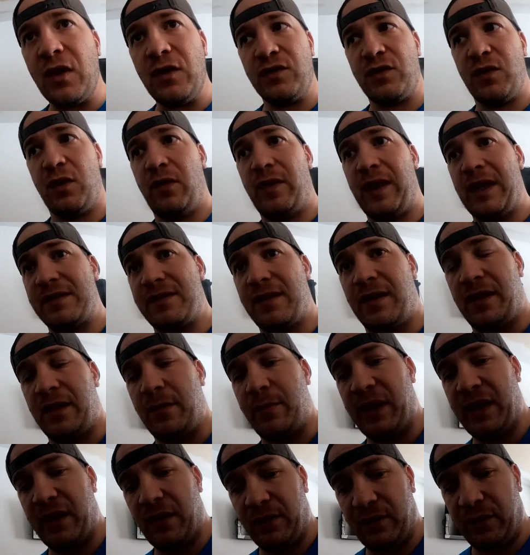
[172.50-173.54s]
So that's not
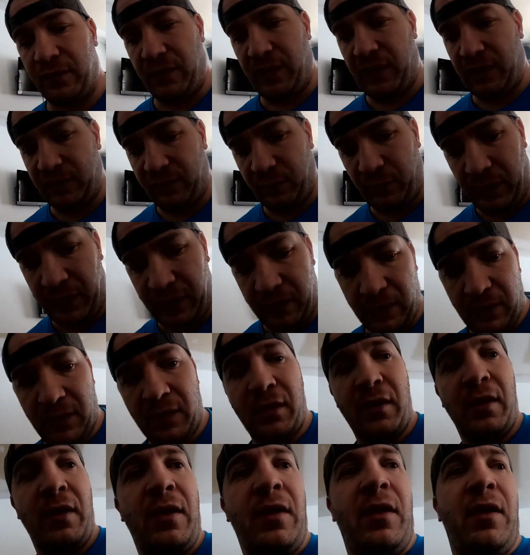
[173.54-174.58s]
gonna be here till next week.
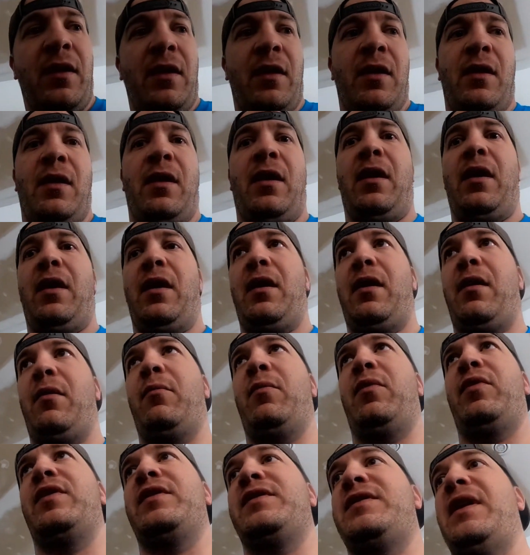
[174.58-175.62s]

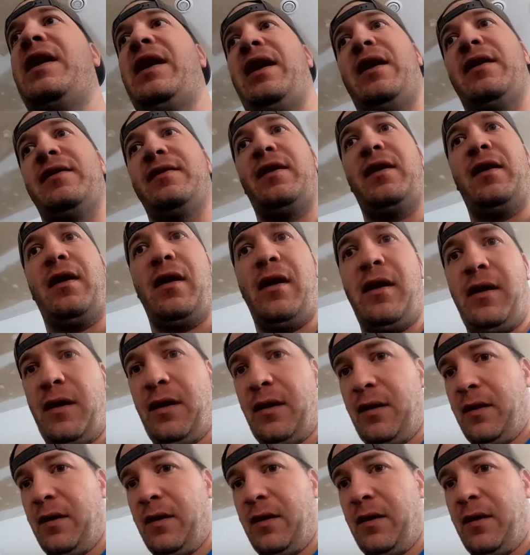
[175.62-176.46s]
But this thing has a lot